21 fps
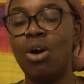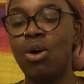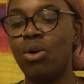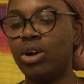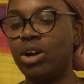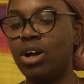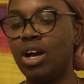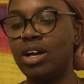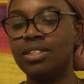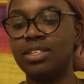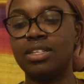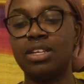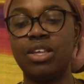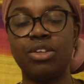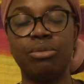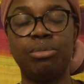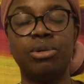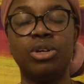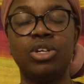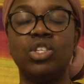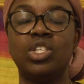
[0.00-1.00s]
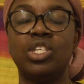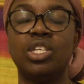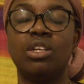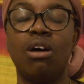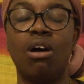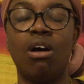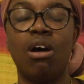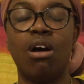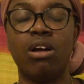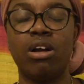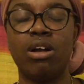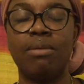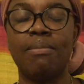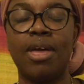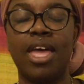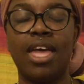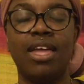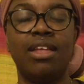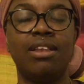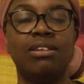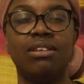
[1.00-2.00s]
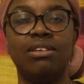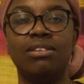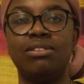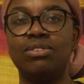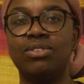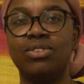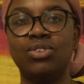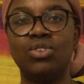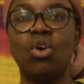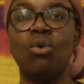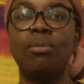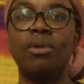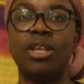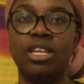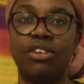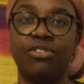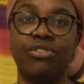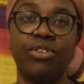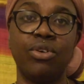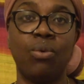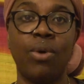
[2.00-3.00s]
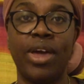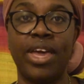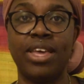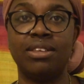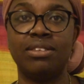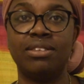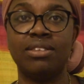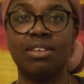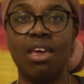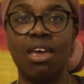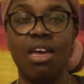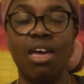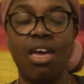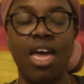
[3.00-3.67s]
or cause another person harm in so many different ways.